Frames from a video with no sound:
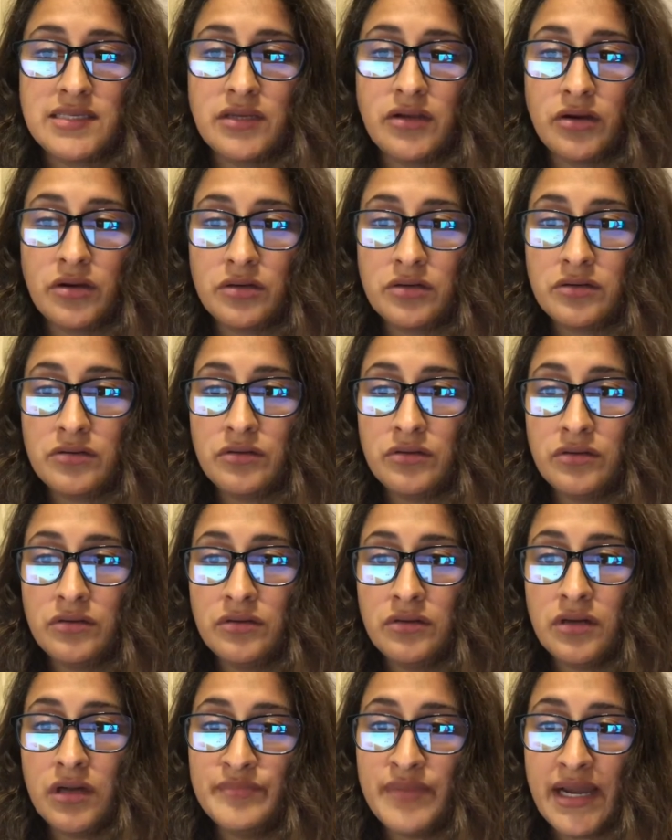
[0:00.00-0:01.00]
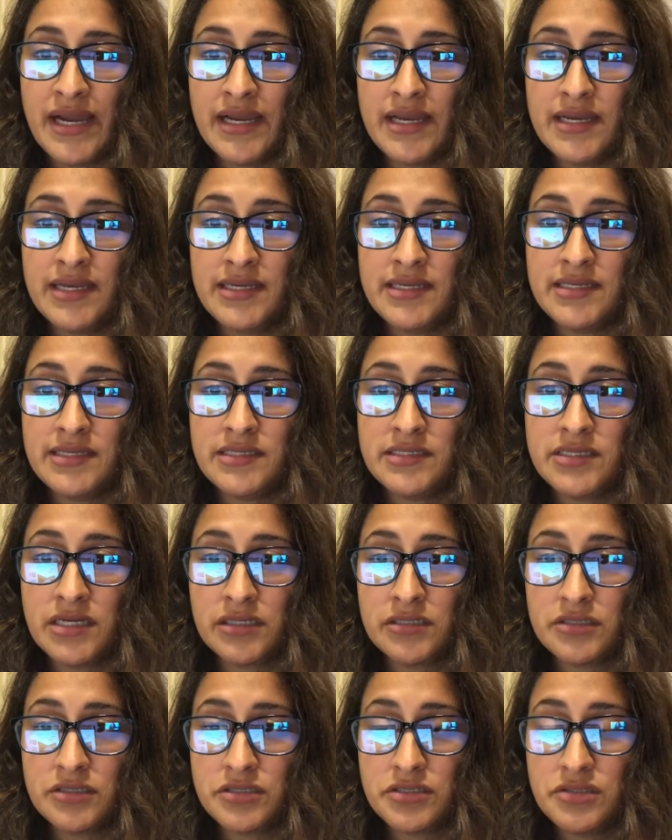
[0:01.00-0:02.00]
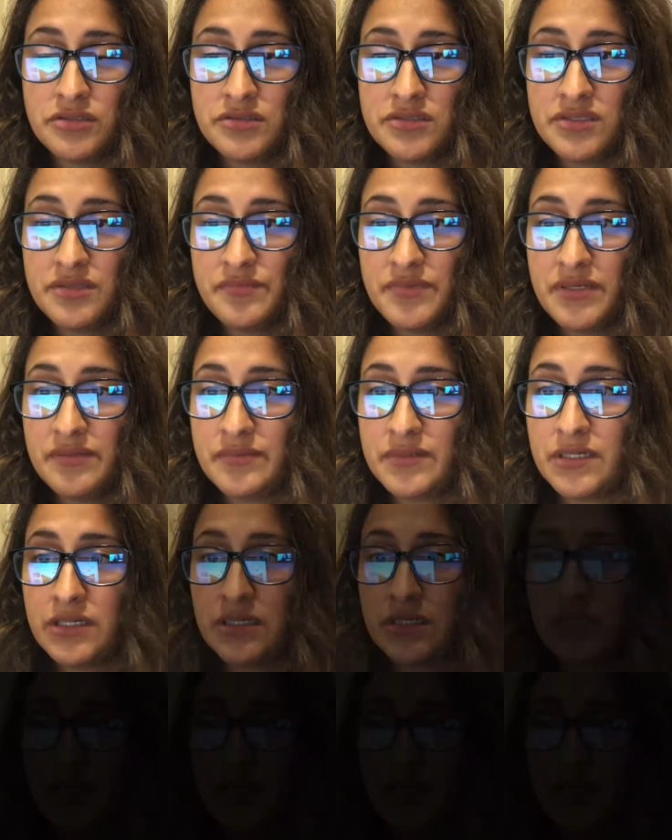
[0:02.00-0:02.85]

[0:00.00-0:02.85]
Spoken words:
article by Dr. Susie Bieber,